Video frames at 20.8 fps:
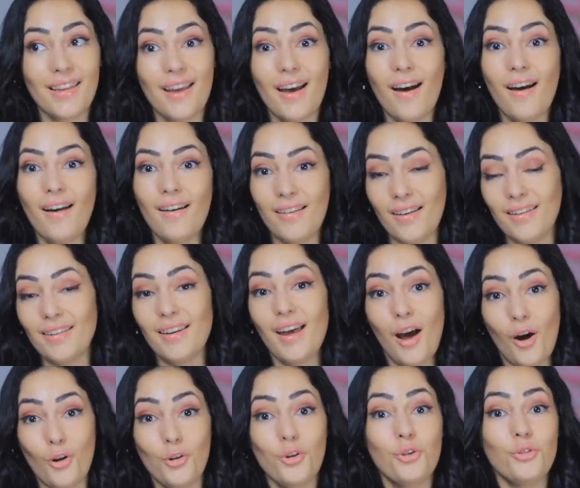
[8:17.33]
Yeah, and
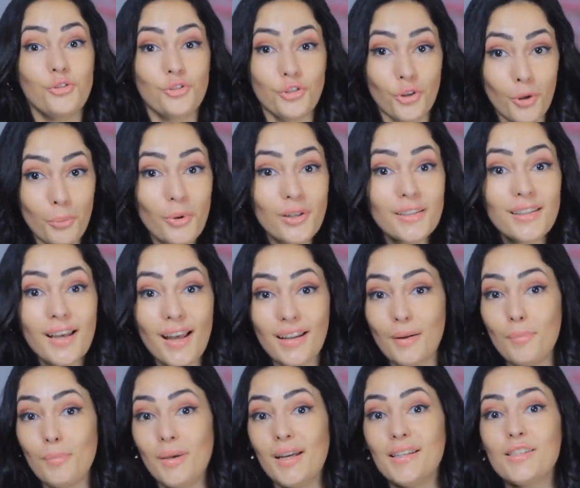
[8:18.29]
how you interpret
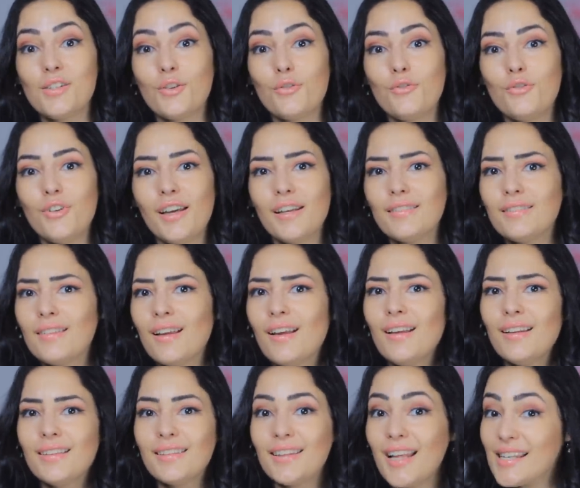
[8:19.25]
elements of it,
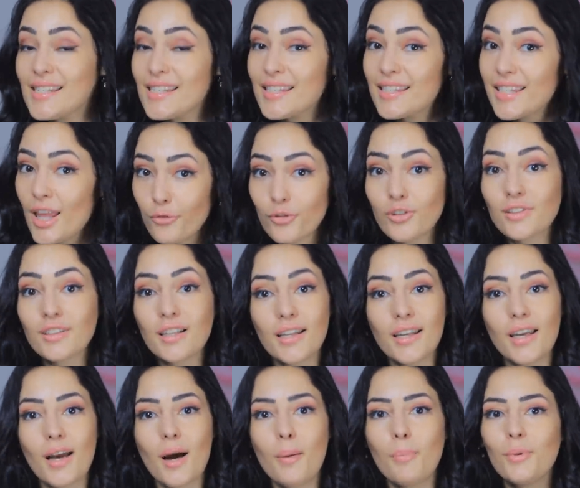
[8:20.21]
that's
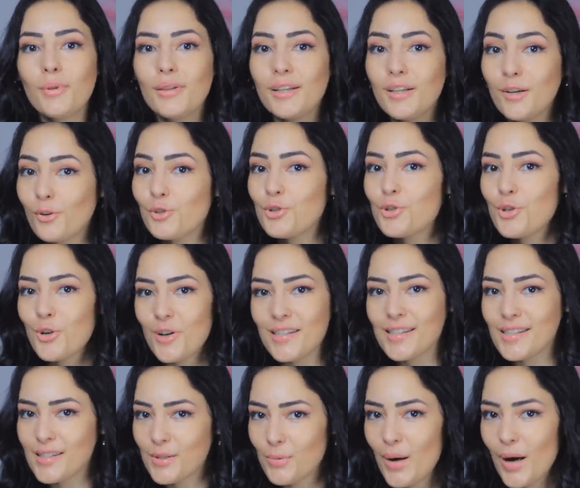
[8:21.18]
definitely a political
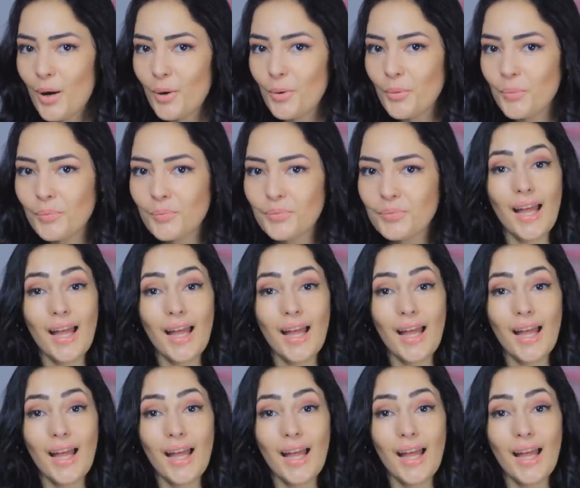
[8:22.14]
choice as well.